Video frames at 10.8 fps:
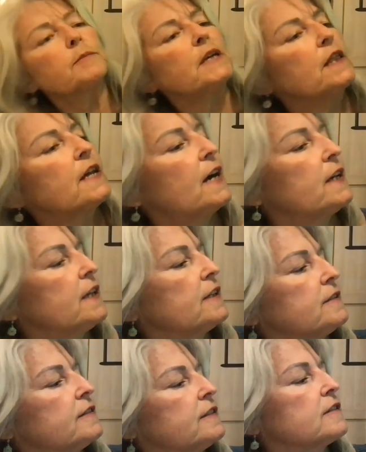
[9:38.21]
me that
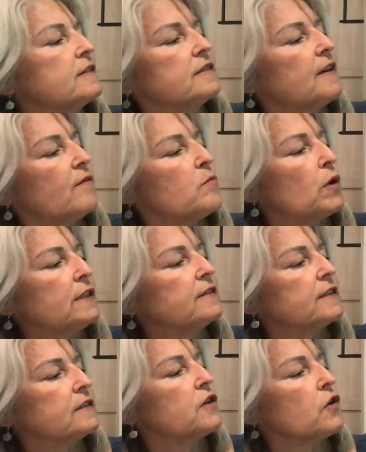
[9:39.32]
it's
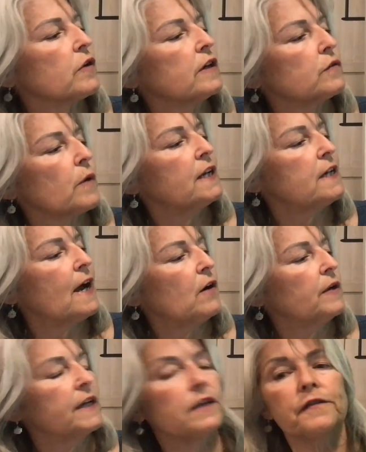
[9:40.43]
67.6 degrees right
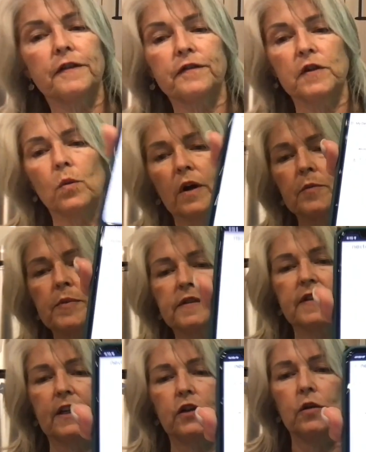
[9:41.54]
now, and it's
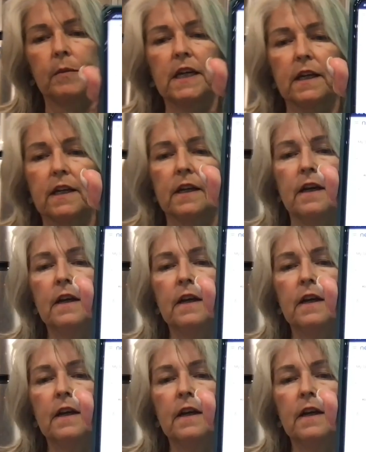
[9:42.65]
51% humidity.